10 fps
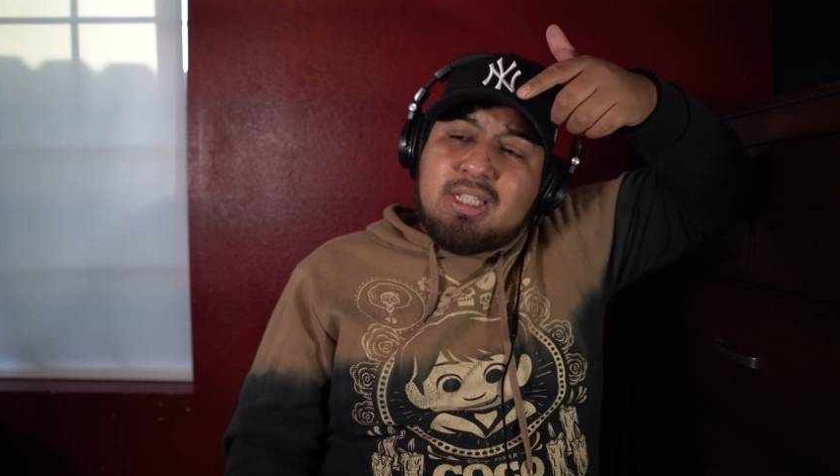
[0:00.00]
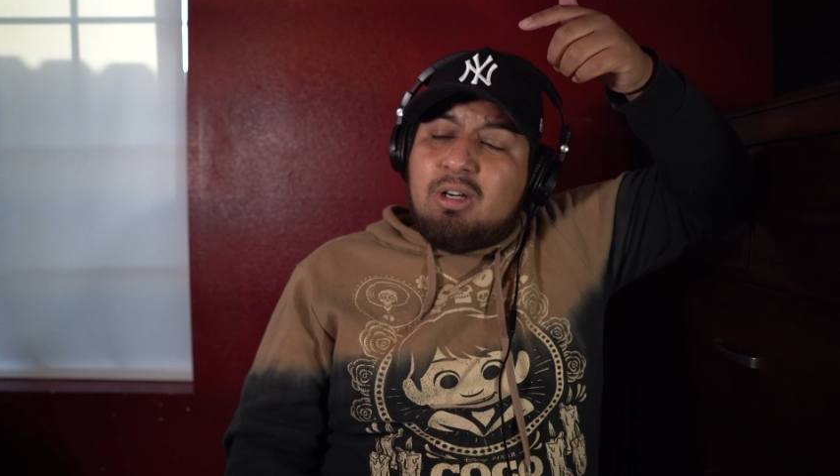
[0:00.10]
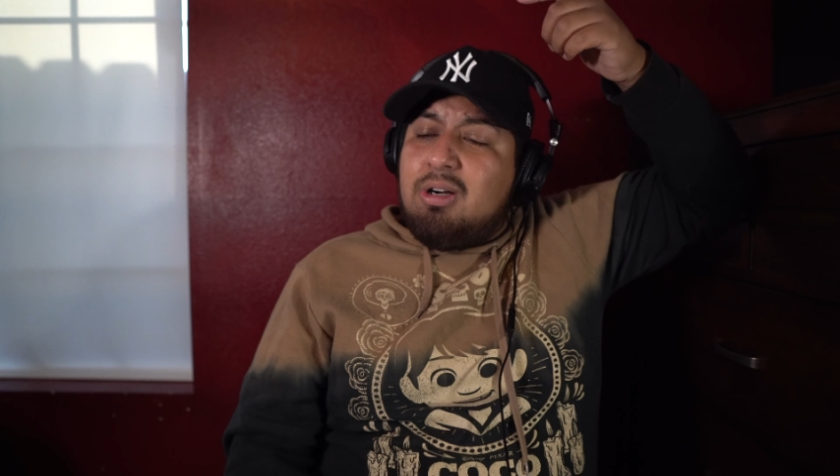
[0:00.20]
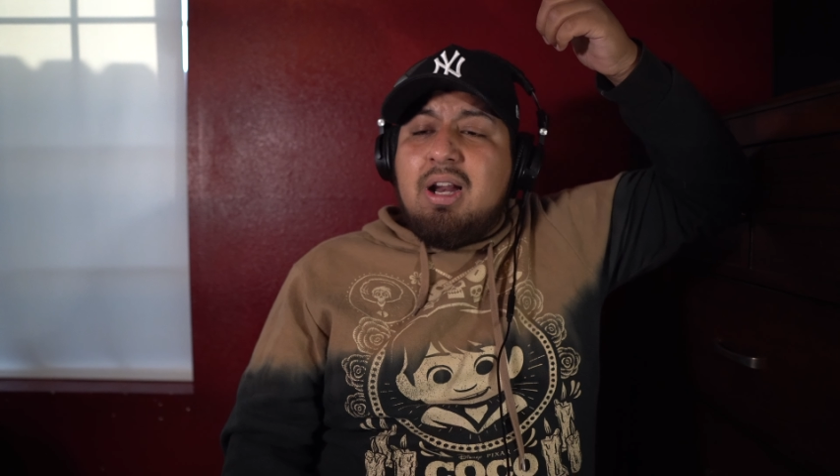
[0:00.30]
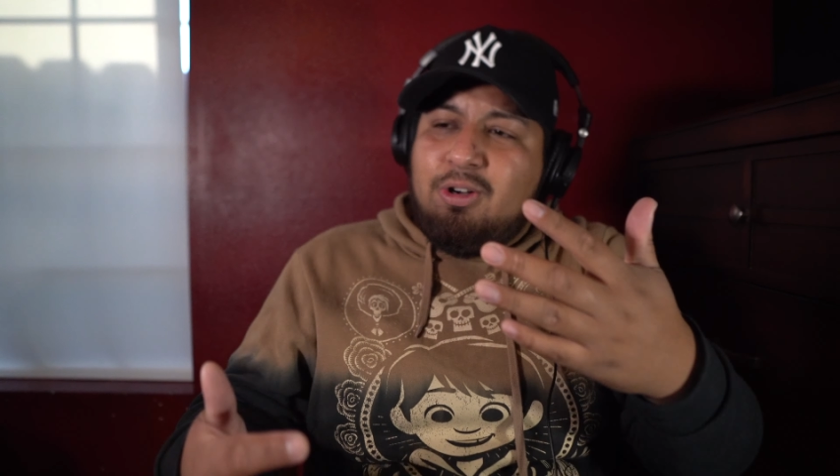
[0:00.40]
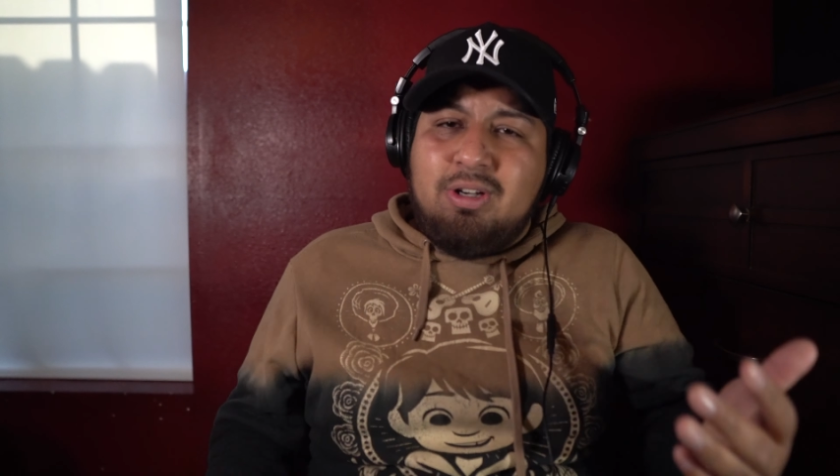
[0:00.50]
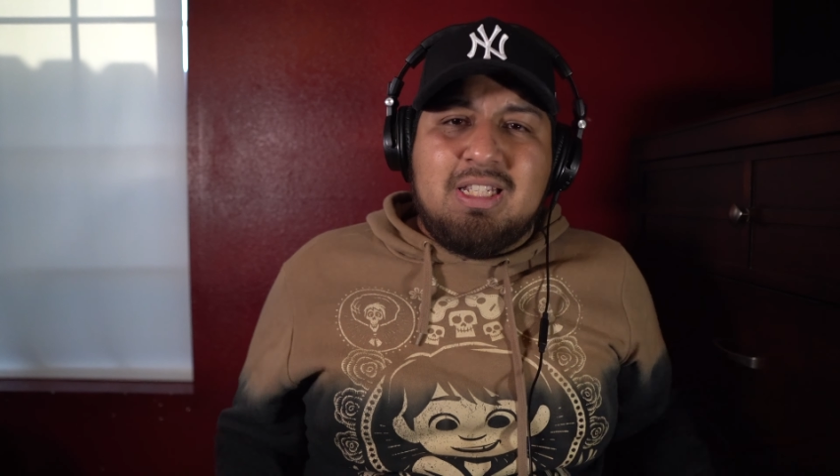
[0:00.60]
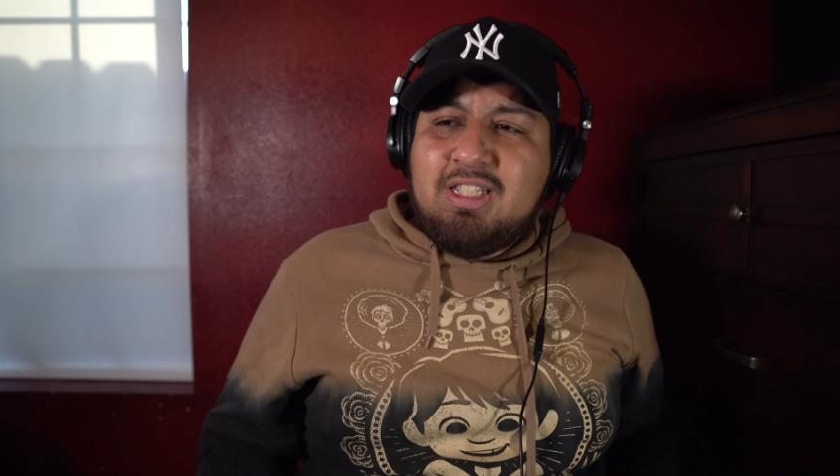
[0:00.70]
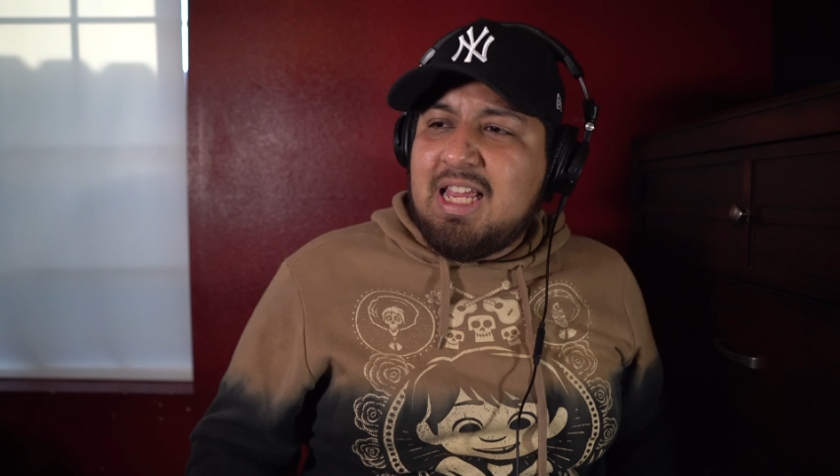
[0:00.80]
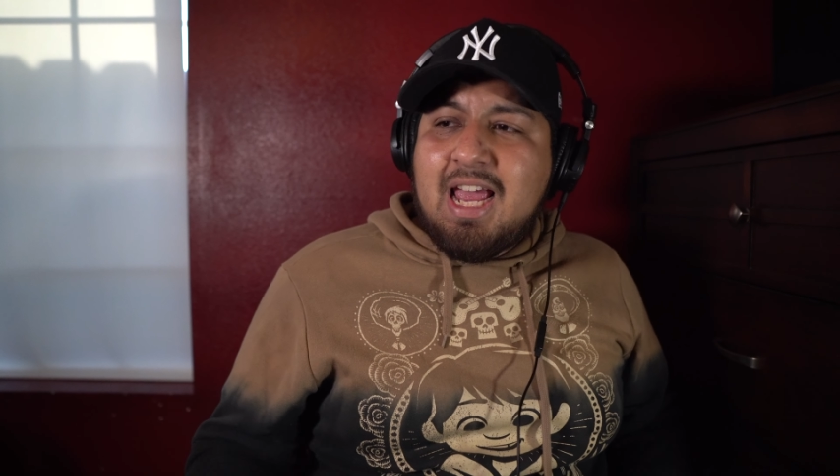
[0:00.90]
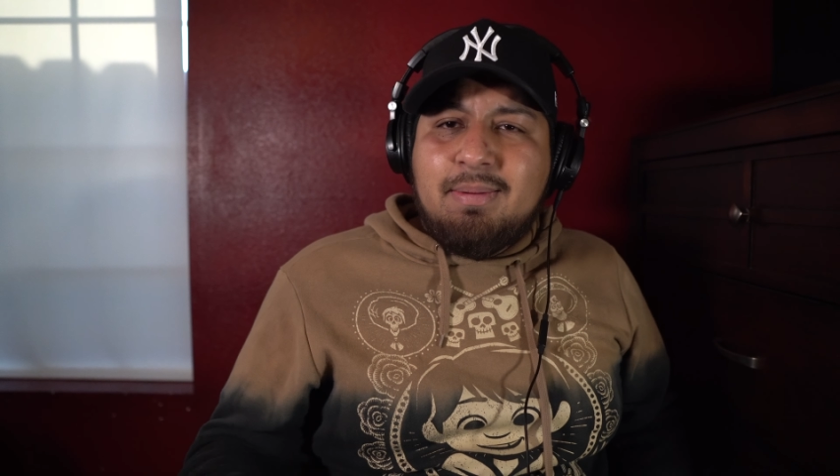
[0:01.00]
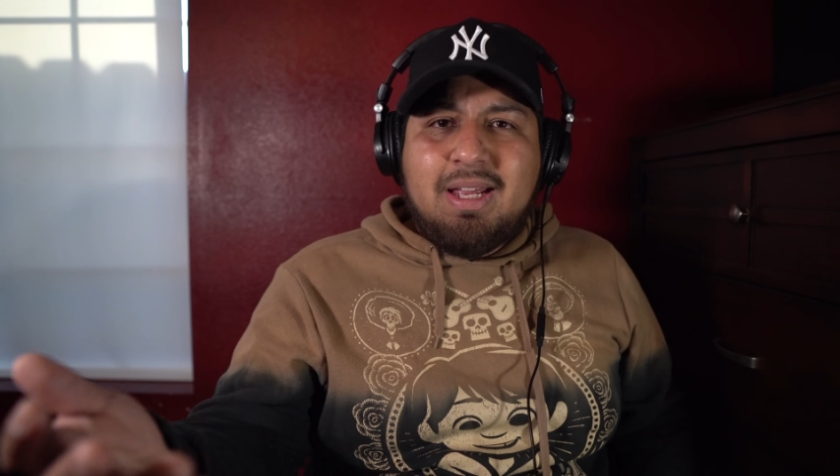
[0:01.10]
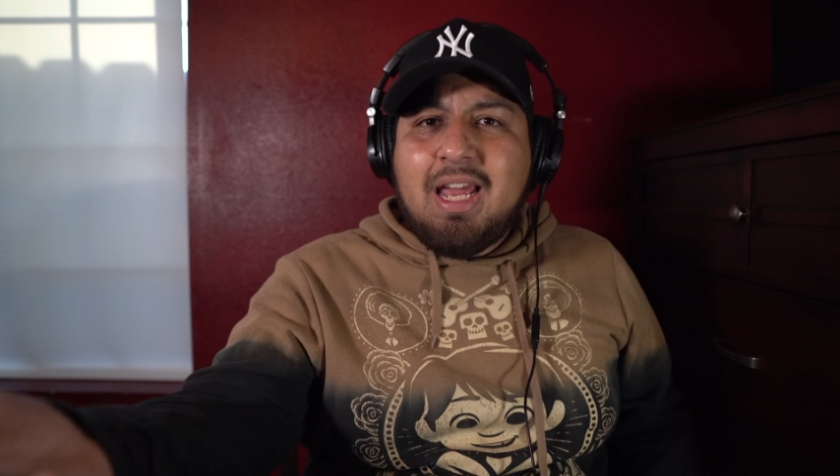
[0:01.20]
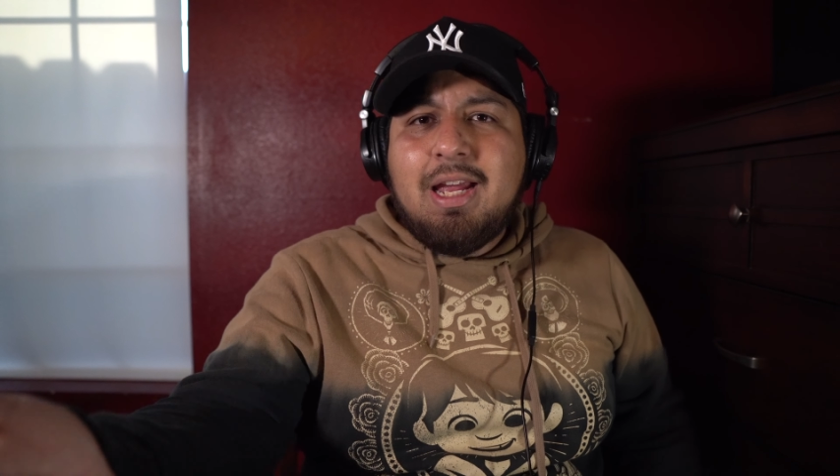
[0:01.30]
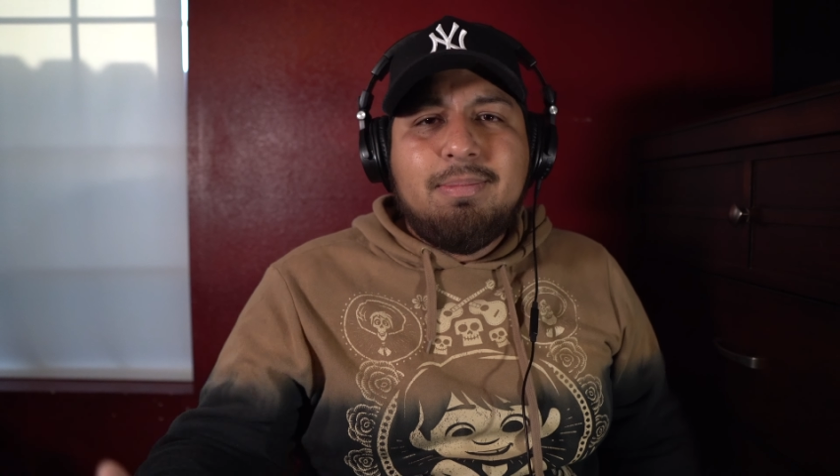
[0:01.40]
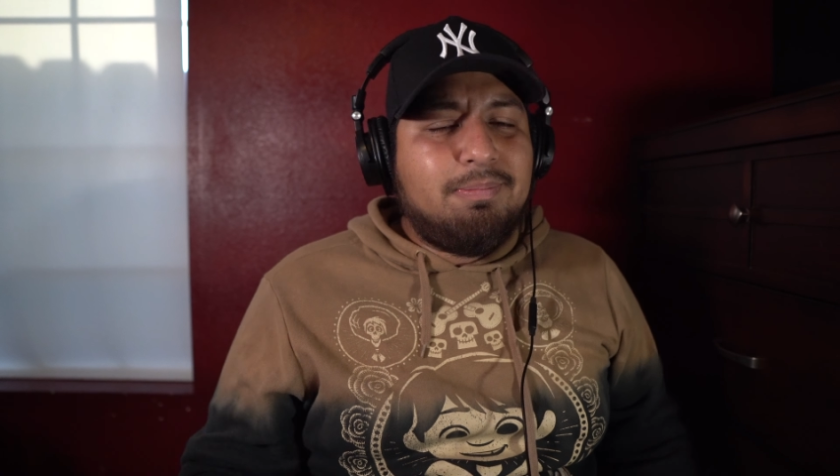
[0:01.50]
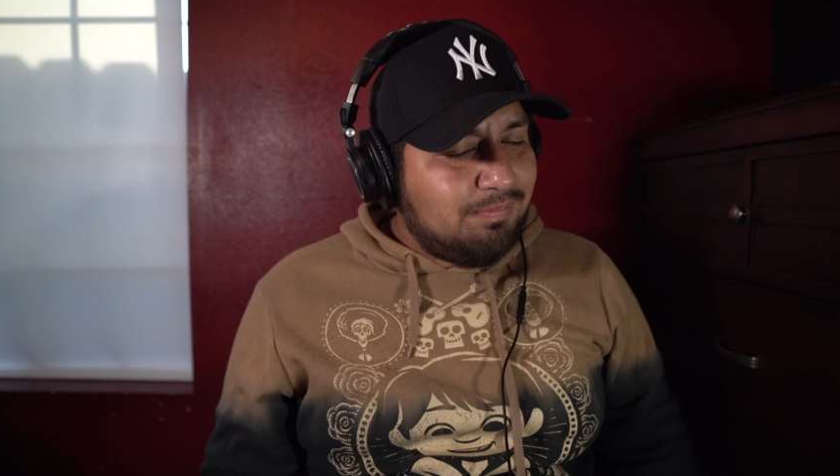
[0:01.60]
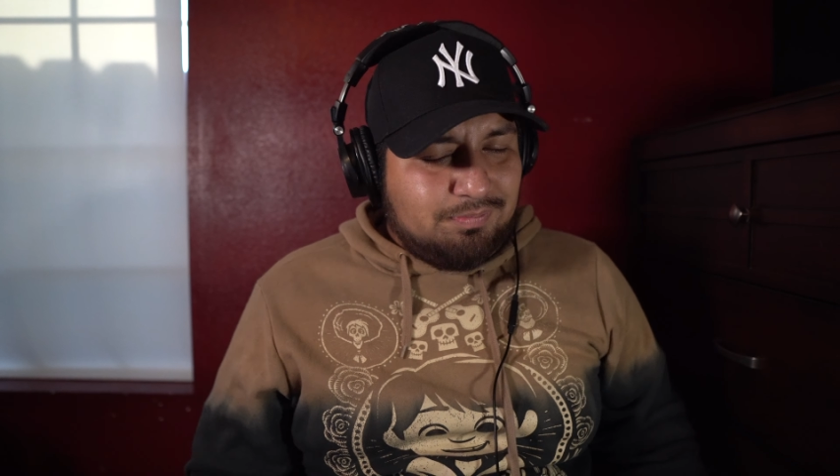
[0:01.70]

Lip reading: or this damn game.